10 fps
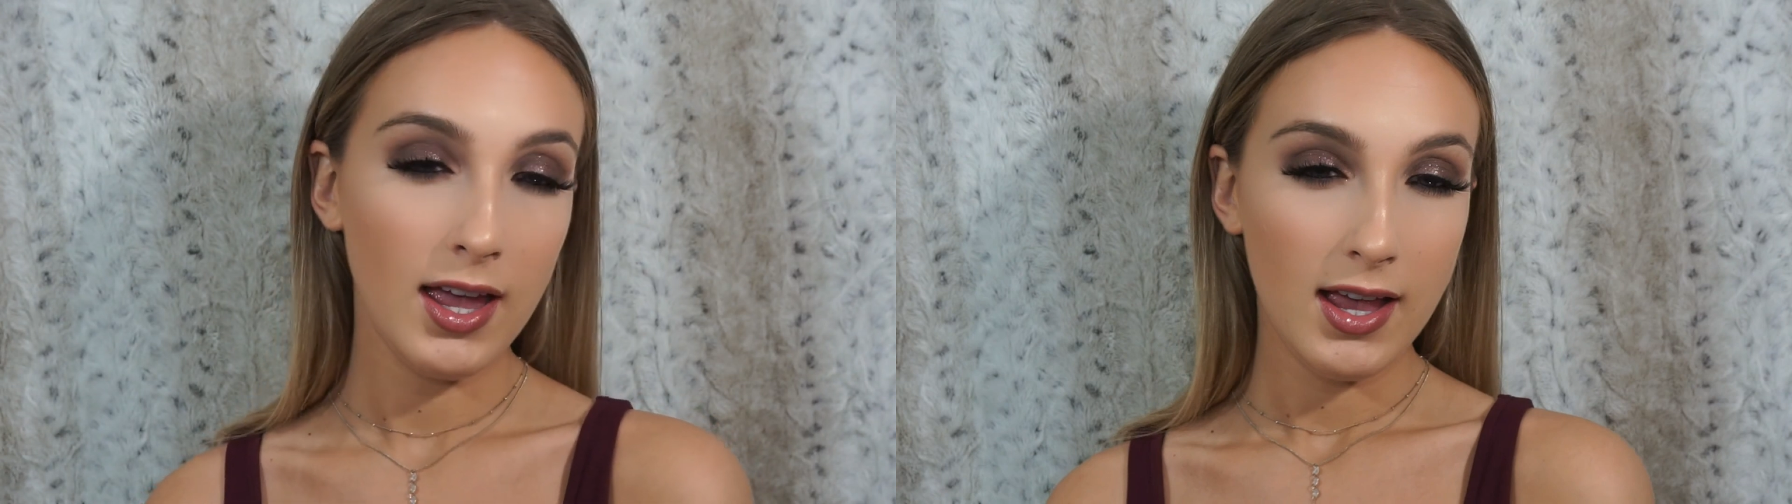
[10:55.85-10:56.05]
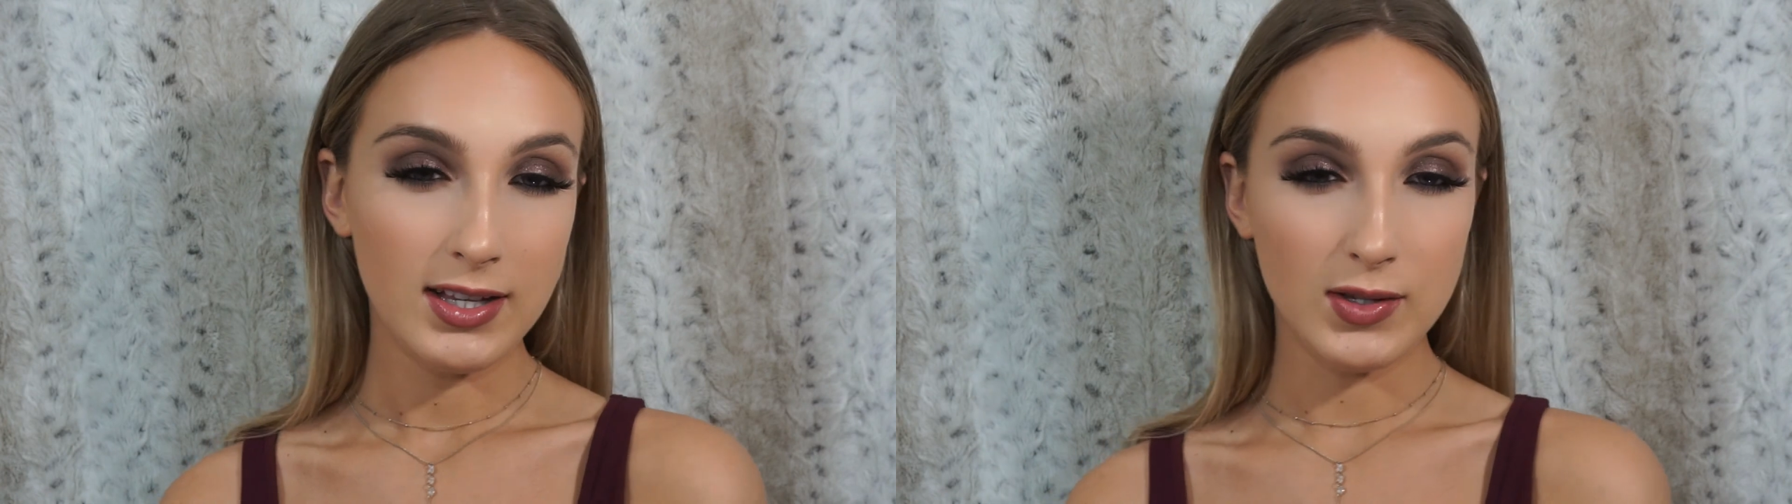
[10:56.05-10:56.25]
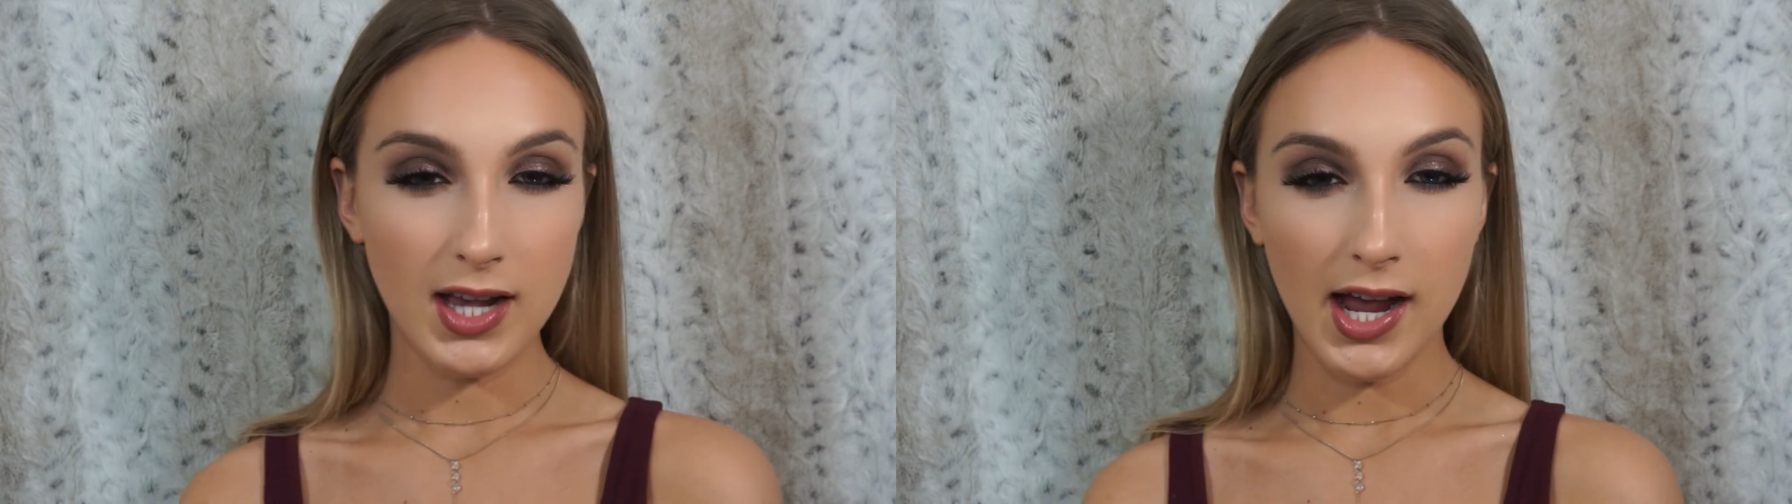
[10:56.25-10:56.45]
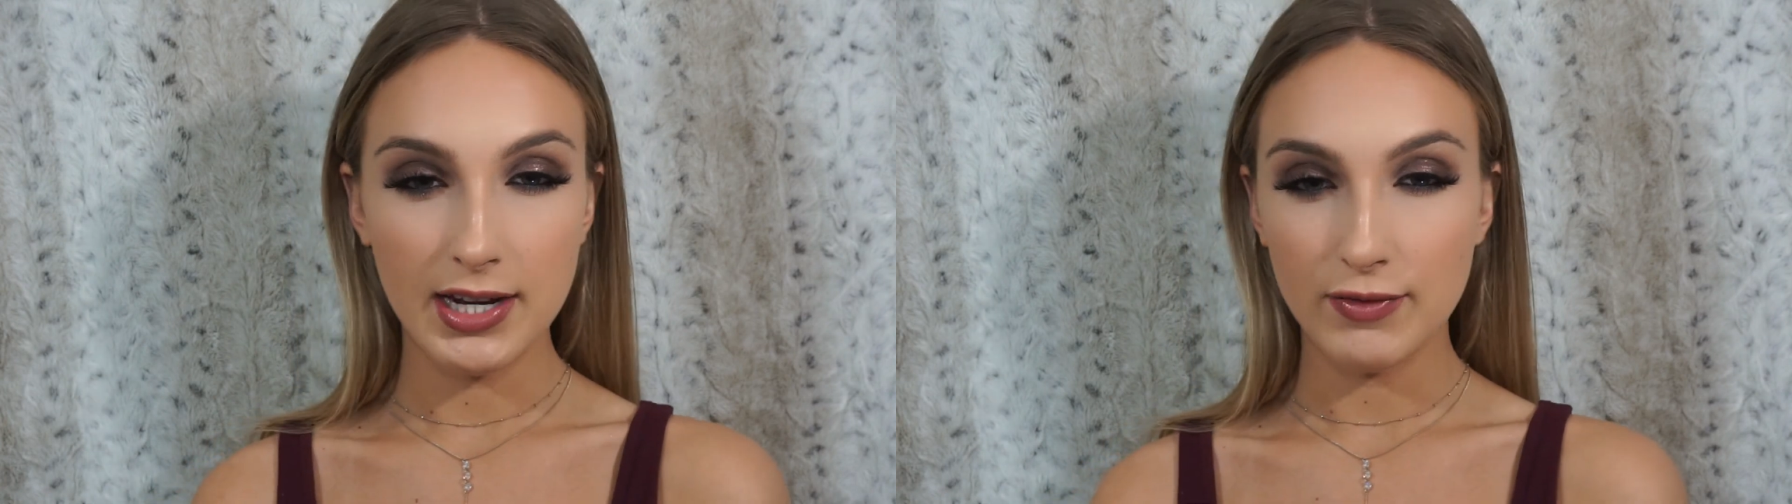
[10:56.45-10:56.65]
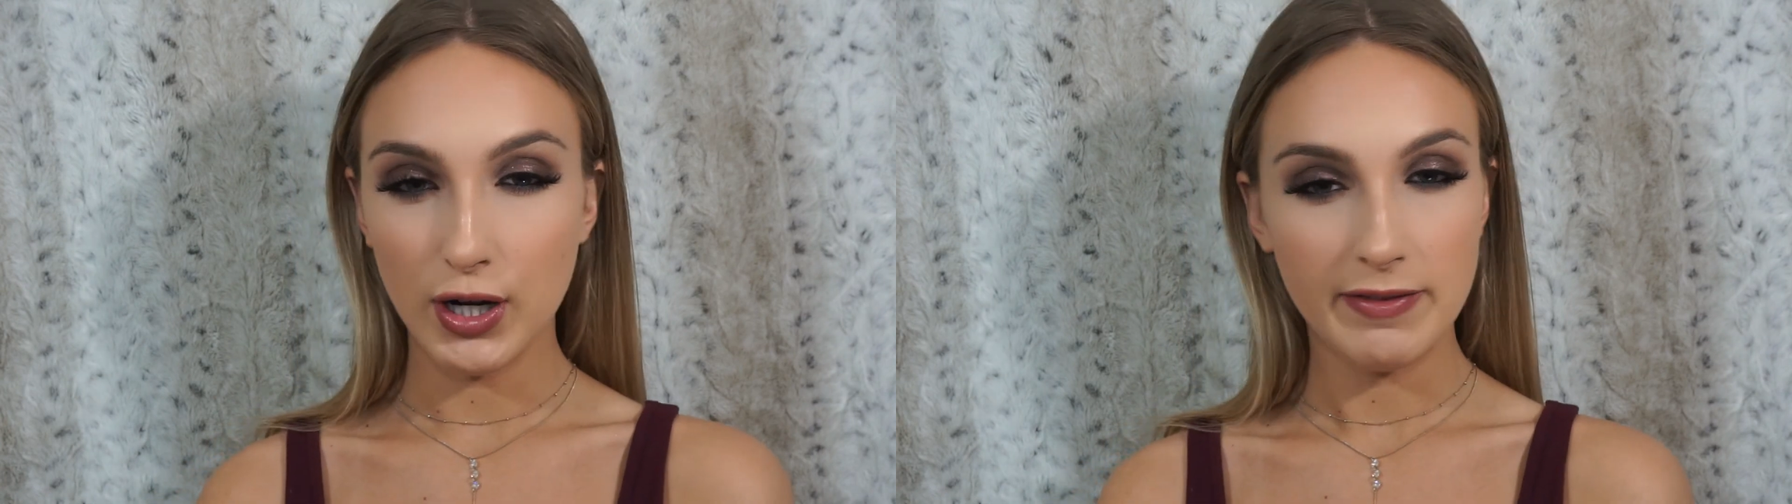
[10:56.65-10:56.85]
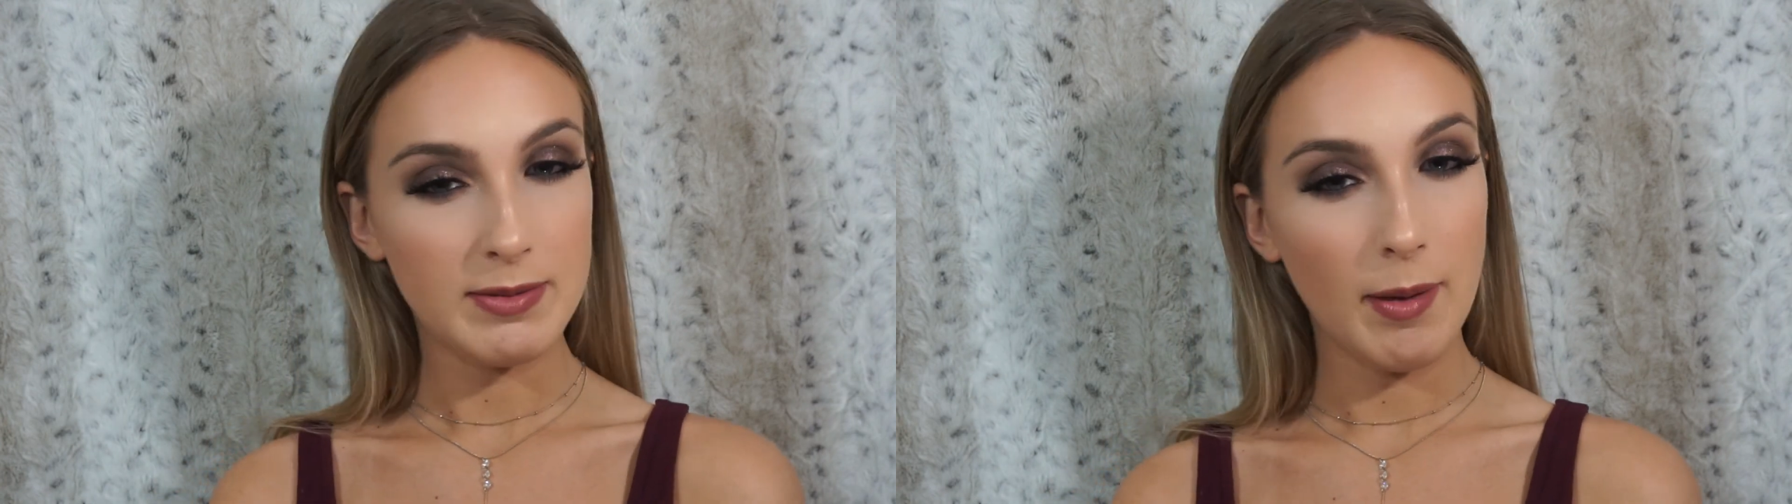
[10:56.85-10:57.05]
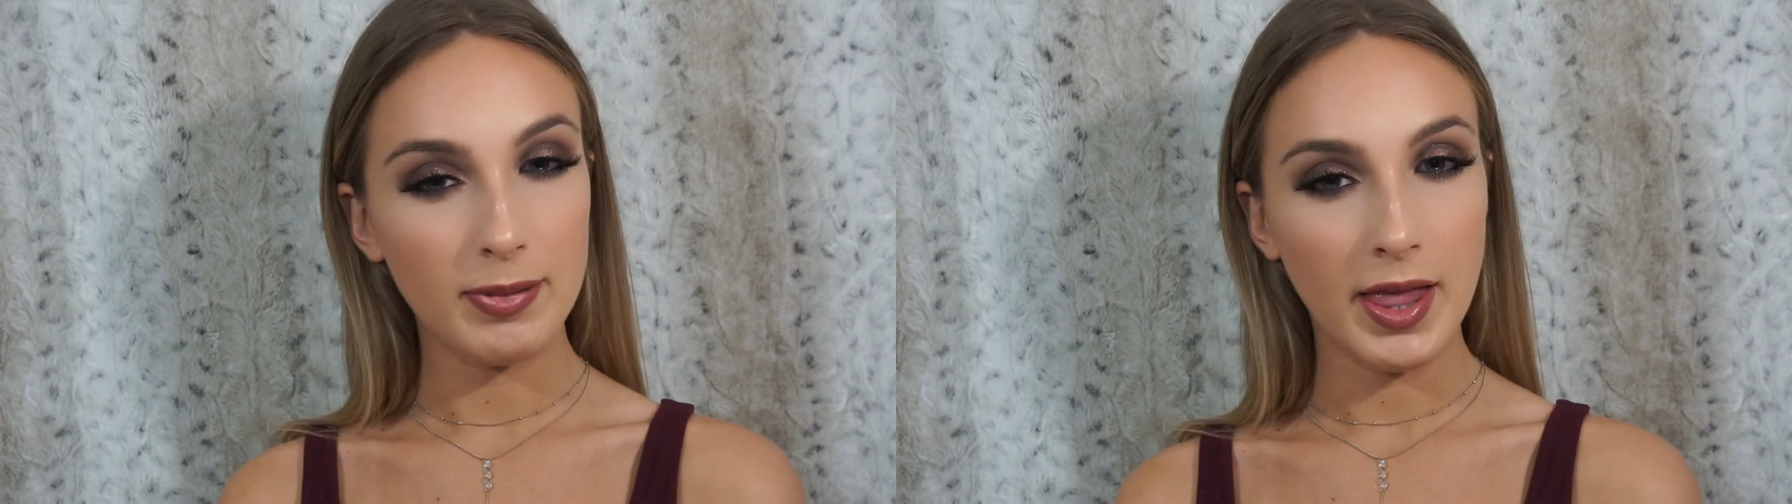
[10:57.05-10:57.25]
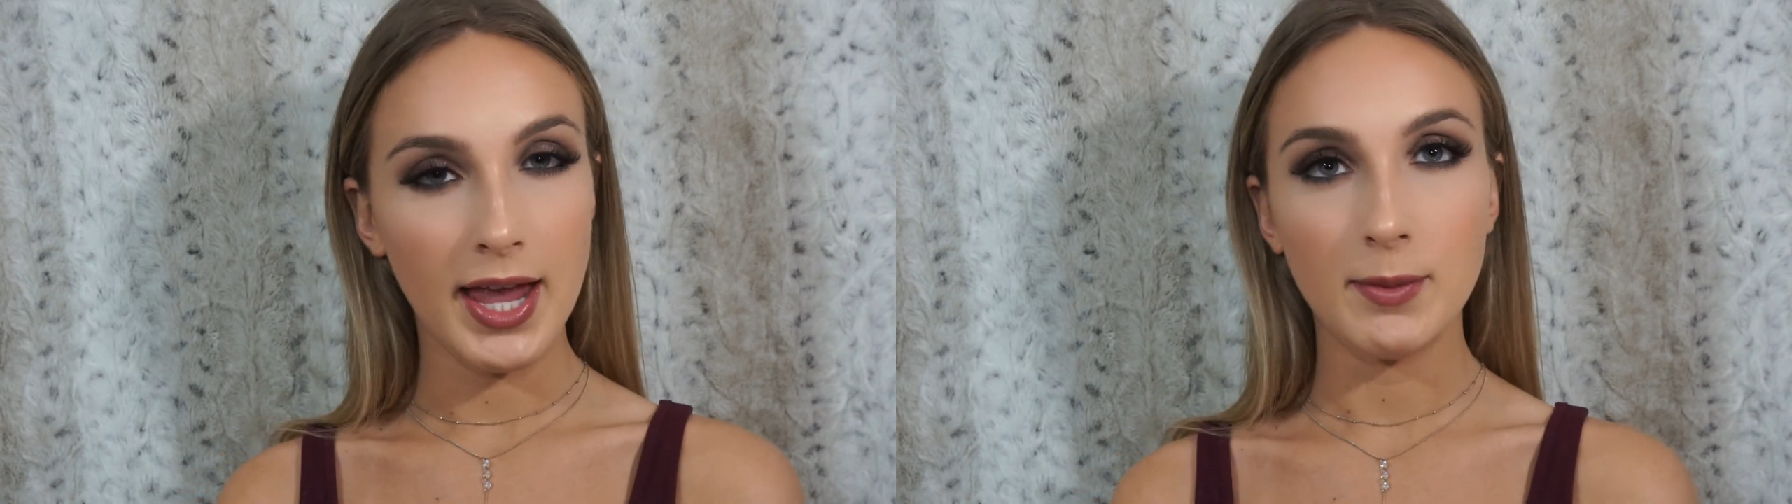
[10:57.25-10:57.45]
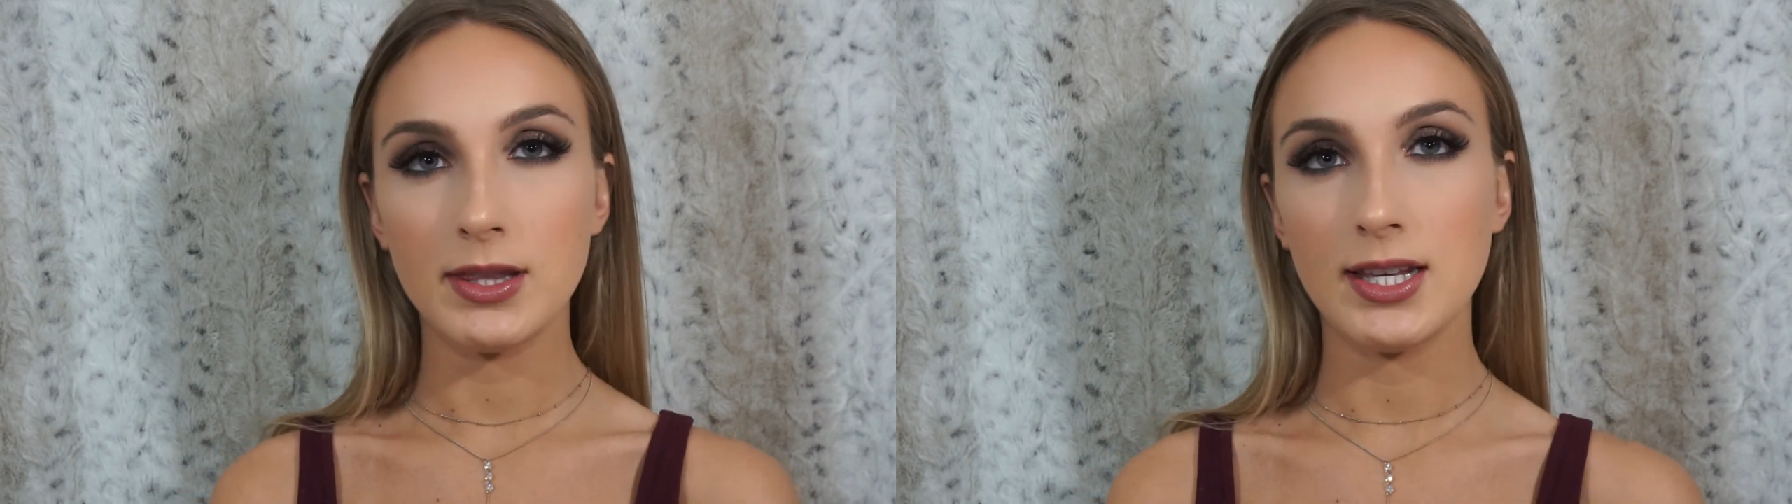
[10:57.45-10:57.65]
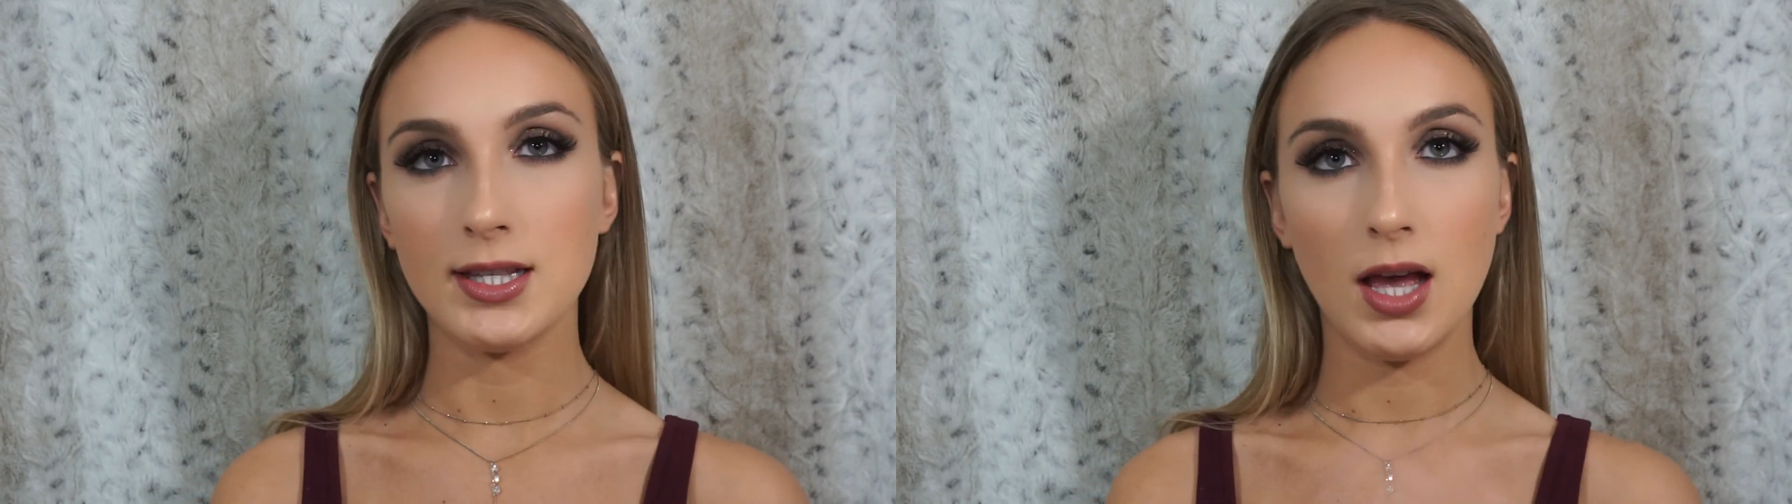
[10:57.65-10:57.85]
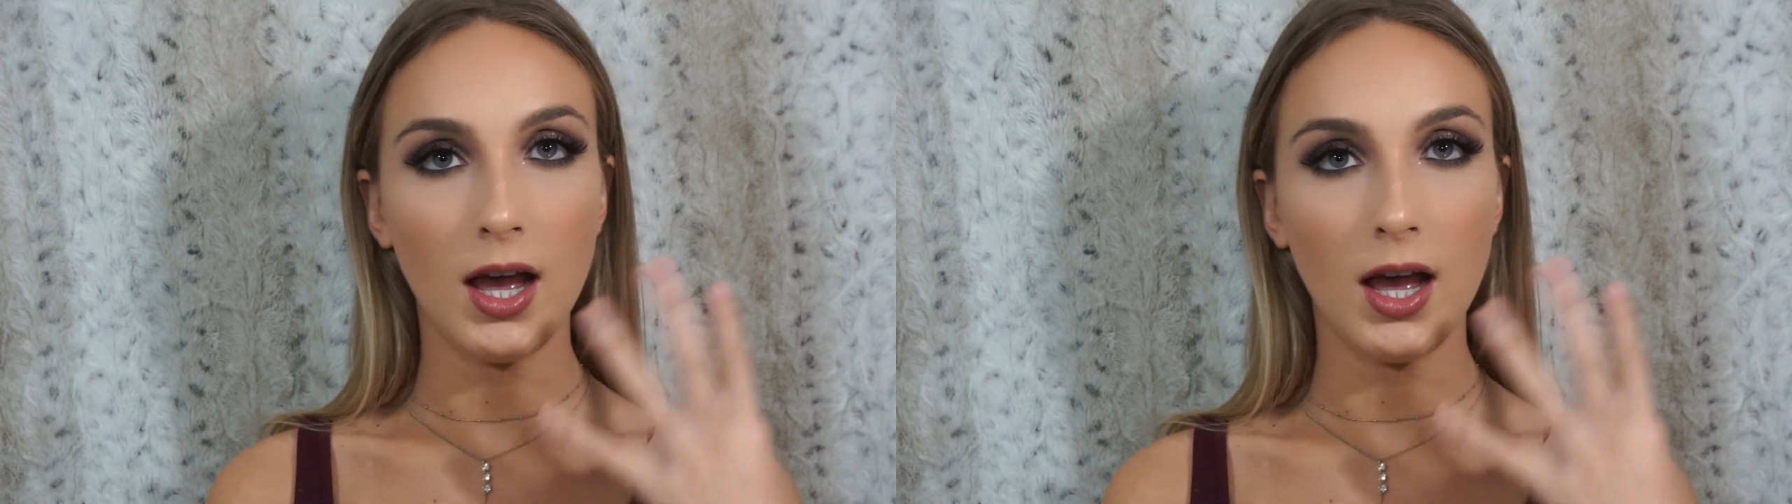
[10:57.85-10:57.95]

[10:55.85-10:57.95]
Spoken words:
because I was kind of nervous about playing with these